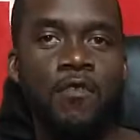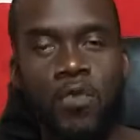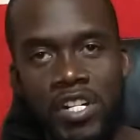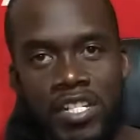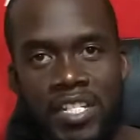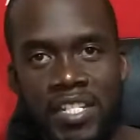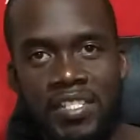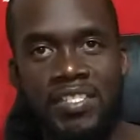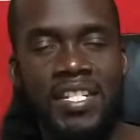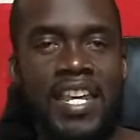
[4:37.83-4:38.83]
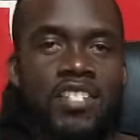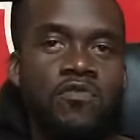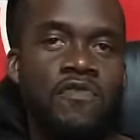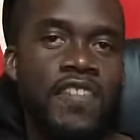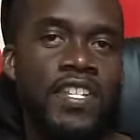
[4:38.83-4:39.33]
for what it is, and the
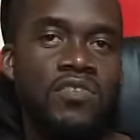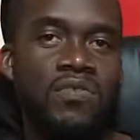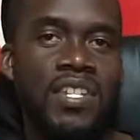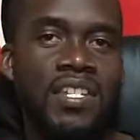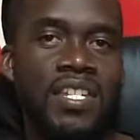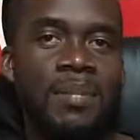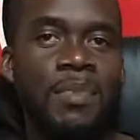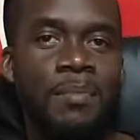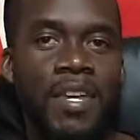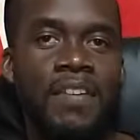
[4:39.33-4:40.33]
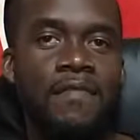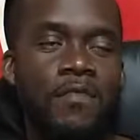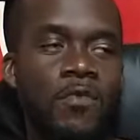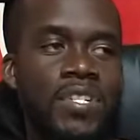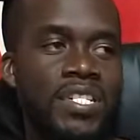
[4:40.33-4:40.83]
actual fans who like MMA
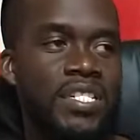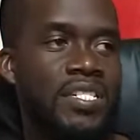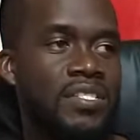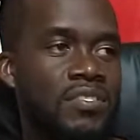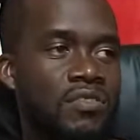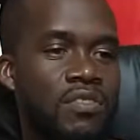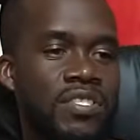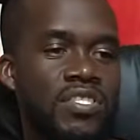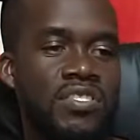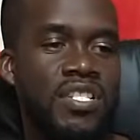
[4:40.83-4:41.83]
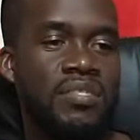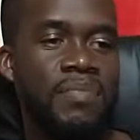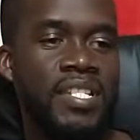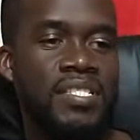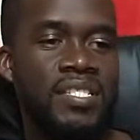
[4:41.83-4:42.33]
for what it is. You know, it just
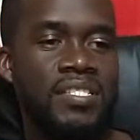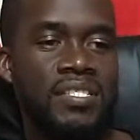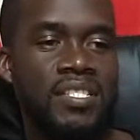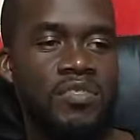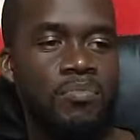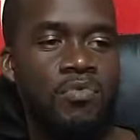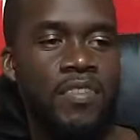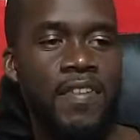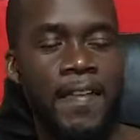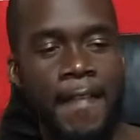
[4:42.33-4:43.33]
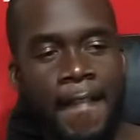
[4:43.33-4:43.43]
doesn't make sense at this point.